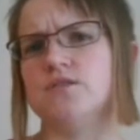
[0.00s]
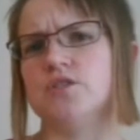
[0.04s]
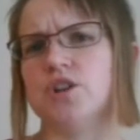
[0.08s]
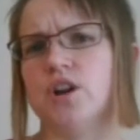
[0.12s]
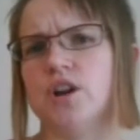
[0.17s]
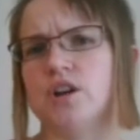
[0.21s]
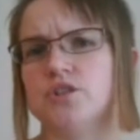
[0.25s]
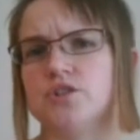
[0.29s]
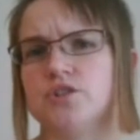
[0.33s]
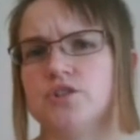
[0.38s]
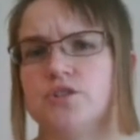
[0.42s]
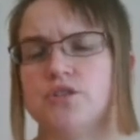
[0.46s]

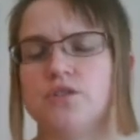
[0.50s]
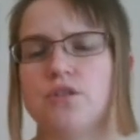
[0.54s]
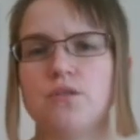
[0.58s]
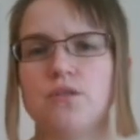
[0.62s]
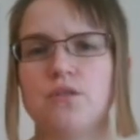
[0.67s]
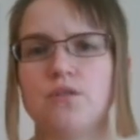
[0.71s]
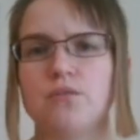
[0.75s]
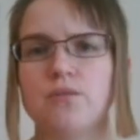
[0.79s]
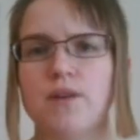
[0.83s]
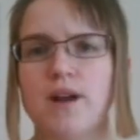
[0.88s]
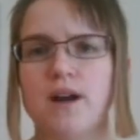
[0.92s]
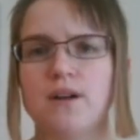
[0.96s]
charge to go
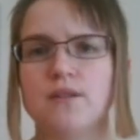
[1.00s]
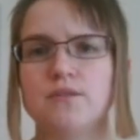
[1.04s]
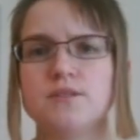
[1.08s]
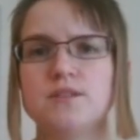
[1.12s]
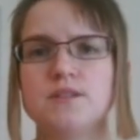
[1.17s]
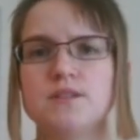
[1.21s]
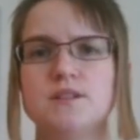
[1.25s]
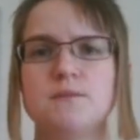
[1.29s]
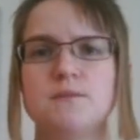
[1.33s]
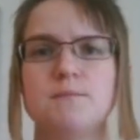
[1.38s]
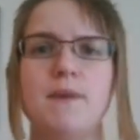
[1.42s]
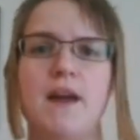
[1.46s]

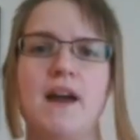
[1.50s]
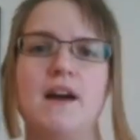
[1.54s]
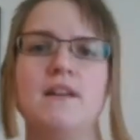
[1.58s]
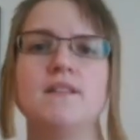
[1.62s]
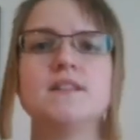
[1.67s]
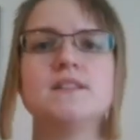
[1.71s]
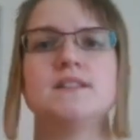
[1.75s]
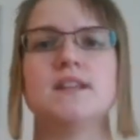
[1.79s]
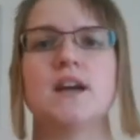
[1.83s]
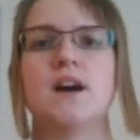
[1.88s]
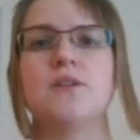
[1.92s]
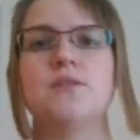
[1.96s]
around to
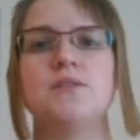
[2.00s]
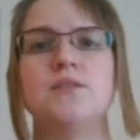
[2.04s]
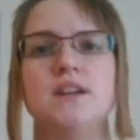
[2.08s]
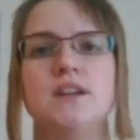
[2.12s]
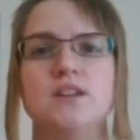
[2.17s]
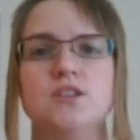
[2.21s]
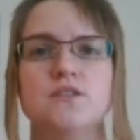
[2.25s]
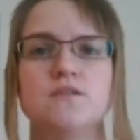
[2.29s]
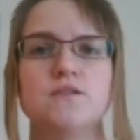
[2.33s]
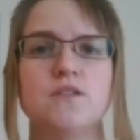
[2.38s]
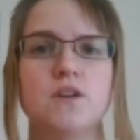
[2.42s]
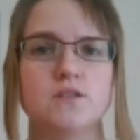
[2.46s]
balance out
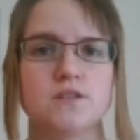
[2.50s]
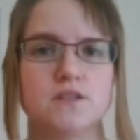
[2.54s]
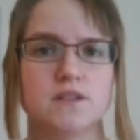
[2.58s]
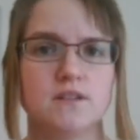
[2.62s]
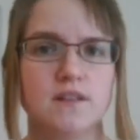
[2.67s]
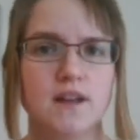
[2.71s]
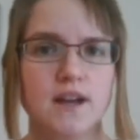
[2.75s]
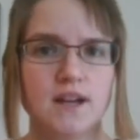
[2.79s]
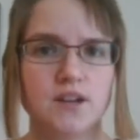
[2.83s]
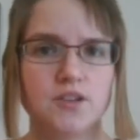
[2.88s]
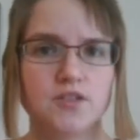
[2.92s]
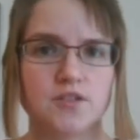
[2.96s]
each of those
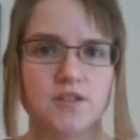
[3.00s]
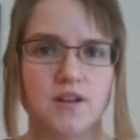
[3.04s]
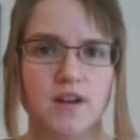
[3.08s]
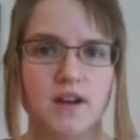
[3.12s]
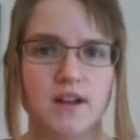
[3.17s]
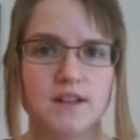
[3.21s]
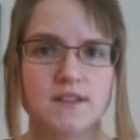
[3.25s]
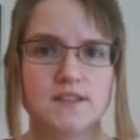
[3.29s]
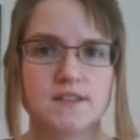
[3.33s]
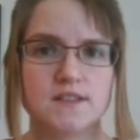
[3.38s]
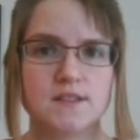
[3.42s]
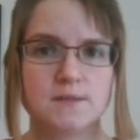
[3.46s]

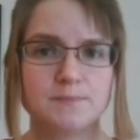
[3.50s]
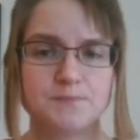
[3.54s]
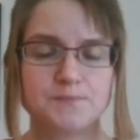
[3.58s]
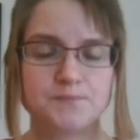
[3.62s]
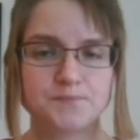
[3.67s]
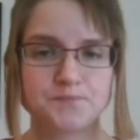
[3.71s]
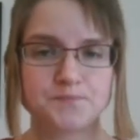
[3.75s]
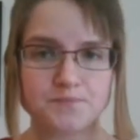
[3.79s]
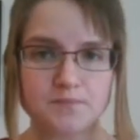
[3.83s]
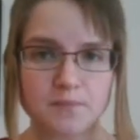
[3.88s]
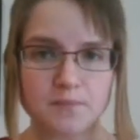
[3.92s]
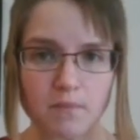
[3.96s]
electrons.
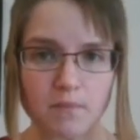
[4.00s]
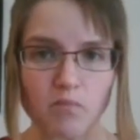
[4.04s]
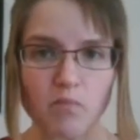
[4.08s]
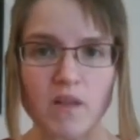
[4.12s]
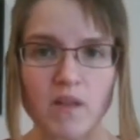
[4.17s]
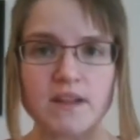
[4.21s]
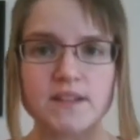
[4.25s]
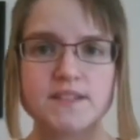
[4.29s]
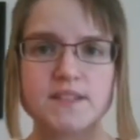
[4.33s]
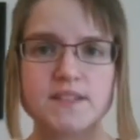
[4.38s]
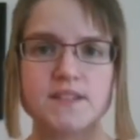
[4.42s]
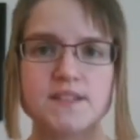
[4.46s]

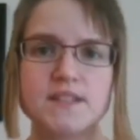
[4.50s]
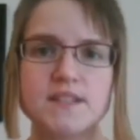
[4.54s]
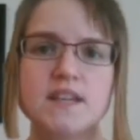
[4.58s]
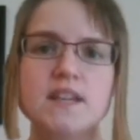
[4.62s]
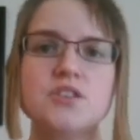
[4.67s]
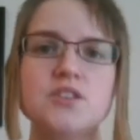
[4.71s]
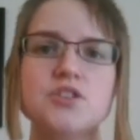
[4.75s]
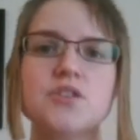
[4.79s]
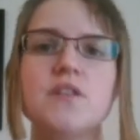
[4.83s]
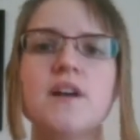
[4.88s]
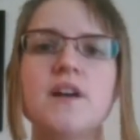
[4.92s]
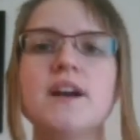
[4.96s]
Since
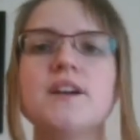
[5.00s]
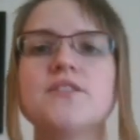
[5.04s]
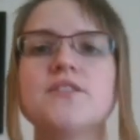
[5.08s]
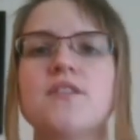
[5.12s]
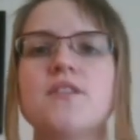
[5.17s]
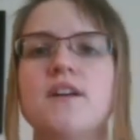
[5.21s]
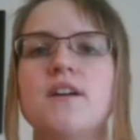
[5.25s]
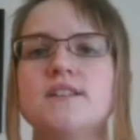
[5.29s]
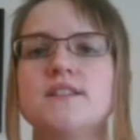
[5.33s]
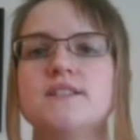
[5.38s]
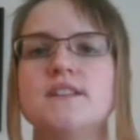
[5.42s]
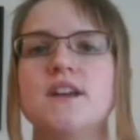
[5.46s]
each
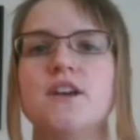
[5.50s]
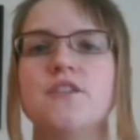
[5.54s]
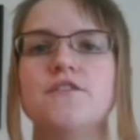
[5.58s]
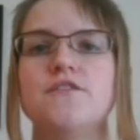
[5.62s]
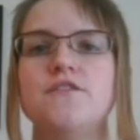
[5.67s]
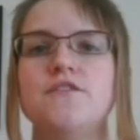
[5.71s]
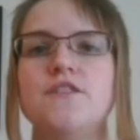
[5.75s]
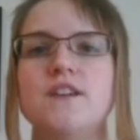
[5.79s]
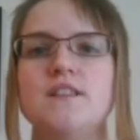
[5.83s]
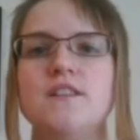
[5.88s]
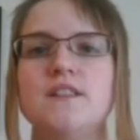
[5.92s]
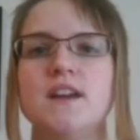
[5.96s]
electron is now
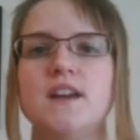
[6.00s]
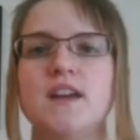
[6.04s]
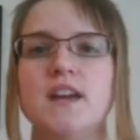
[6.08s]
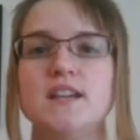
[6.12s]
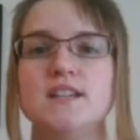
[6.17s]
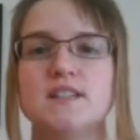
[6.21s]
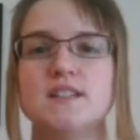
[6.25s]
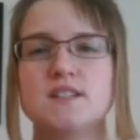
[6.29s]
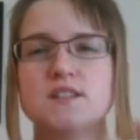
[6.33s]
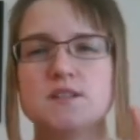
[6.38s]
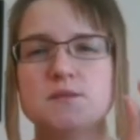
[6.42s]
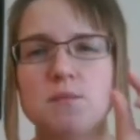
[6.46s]
feeling a
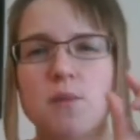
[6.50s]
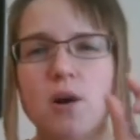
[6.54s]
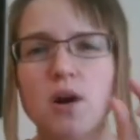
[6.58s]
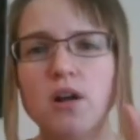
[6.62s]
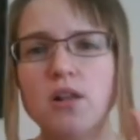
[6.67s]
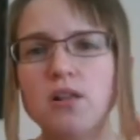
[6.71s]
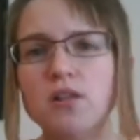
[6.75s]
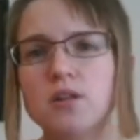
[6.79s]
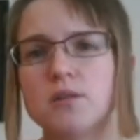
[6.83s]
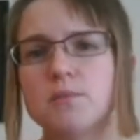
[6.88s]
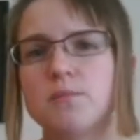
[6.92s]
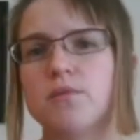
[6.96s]

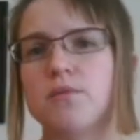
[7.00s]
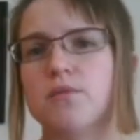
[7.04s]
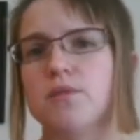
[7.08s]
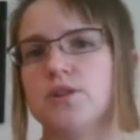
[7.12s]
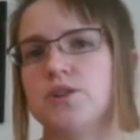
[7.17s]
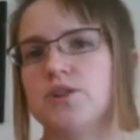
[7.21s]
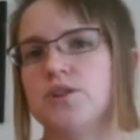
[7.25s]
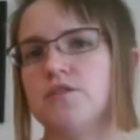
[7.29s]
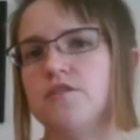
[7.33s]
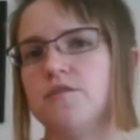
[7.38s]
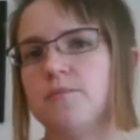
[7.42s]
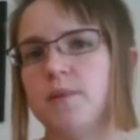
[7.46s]
smaller
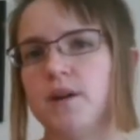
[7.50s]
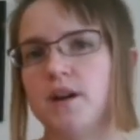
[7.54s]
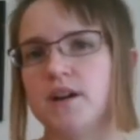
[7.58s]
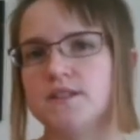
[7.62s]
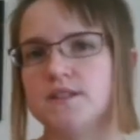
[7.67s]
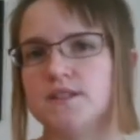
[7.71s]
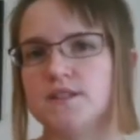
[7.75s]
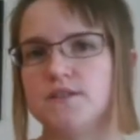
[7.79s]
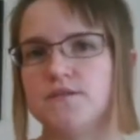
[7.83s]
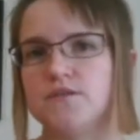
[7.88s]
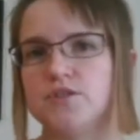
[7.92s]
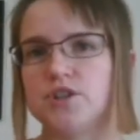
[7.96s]
portion of
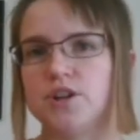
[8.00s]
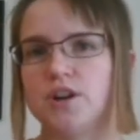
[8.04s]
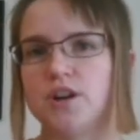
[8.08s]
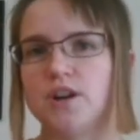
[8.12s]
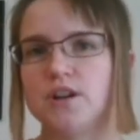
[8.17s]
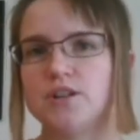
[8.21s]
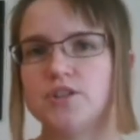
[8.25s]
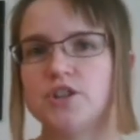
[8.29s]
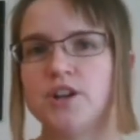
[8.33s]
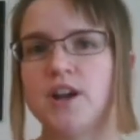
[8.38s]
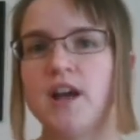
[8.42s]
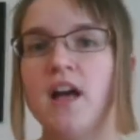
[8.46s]
positive
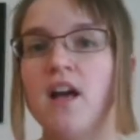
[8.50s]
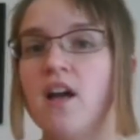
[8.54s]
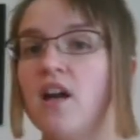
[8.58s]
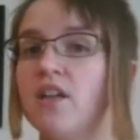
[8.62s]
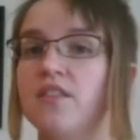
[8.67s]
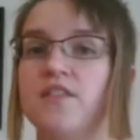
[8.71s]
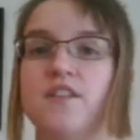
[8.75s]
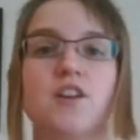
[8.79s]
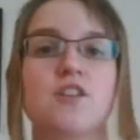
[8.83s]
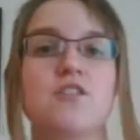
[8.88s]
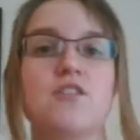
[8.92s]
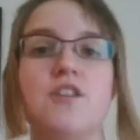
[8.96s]
charge,
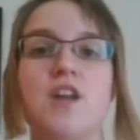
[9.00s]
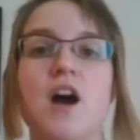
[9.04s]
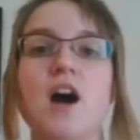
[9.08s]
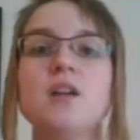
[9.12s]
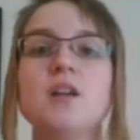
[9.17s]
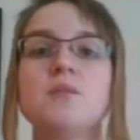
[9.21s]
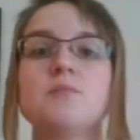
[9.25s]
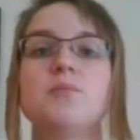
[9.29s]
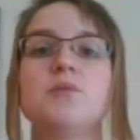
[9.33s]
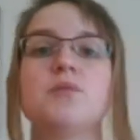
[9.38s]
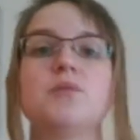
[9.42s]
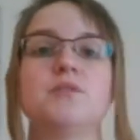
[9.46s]
they're
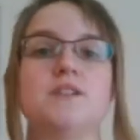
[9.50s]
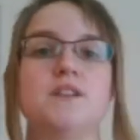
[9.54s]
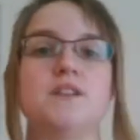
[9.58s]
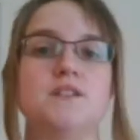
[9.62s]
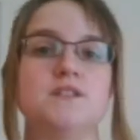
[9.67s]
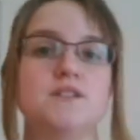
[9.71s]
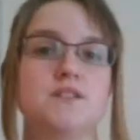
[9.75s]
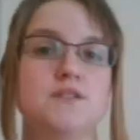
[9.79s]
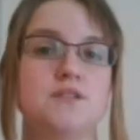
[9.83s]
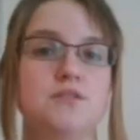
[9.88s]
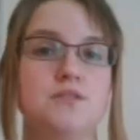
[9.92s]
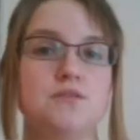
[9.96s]
not pulled
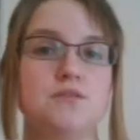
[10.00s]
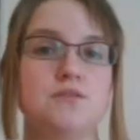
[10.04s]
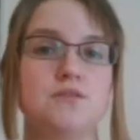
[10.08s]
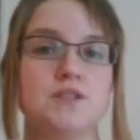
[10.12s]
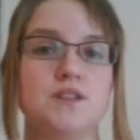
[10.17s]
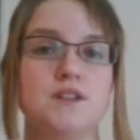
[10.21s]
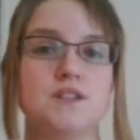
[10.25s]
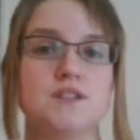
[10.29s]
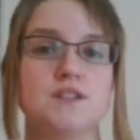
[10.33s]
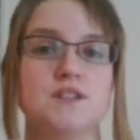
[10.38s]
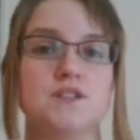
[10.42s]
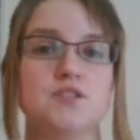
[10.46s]
into the
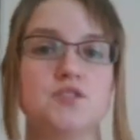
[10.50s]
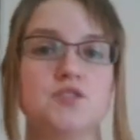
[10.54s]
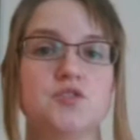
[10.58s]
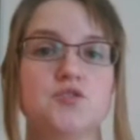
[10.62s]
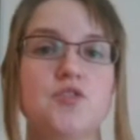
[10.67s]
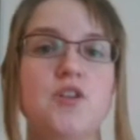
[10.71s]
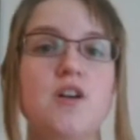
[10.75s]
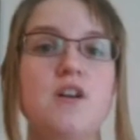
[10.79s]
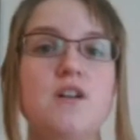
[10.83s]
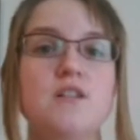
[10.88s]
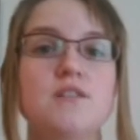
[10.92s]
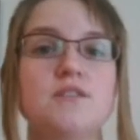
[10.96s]
nucleus as
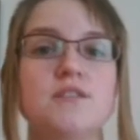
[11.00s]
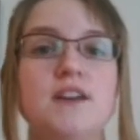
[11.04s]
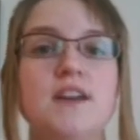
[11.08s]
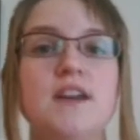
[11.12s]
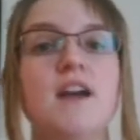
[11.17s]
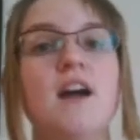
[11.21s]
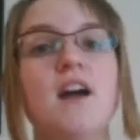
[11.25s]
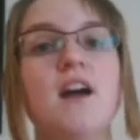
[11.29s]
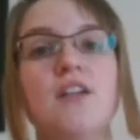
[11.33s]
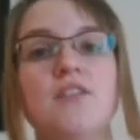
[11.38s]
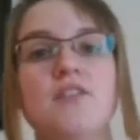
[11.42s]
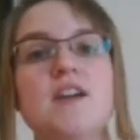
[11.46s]
strongly,
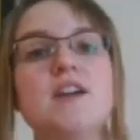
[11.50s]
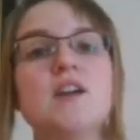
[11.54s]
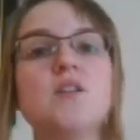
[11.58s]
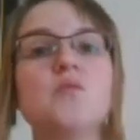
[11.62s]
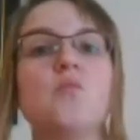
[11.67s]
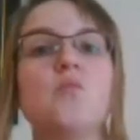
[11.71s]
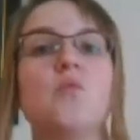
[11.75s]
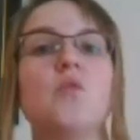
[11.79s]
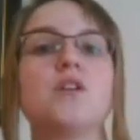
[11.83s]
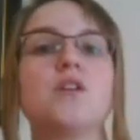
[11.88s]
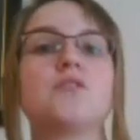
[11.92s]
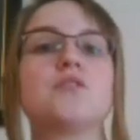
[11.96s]
they can
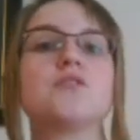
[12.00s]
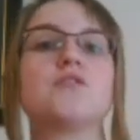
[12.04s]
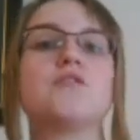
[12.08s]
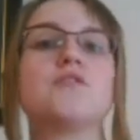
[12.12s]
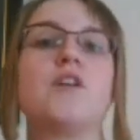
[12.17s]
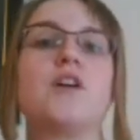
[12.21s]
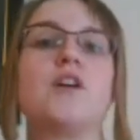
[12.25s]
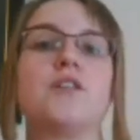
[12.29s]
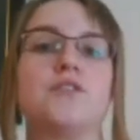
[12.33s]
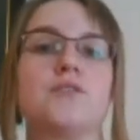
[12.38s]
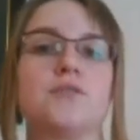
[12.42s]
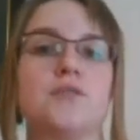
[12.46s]
wander
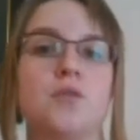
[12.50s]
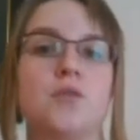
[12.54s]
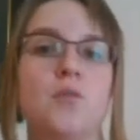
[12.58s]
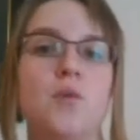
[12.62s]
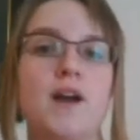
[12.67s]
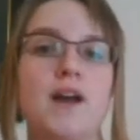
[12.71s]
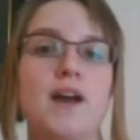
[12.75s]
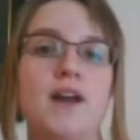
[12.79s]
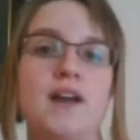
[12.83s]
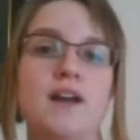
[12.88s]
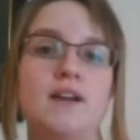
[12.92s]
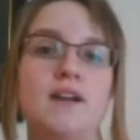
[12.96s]
farther
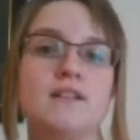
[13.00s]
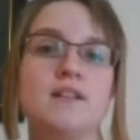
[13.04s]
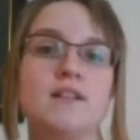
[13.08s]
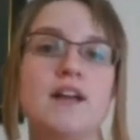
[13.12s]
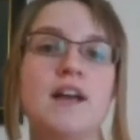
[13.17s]
away.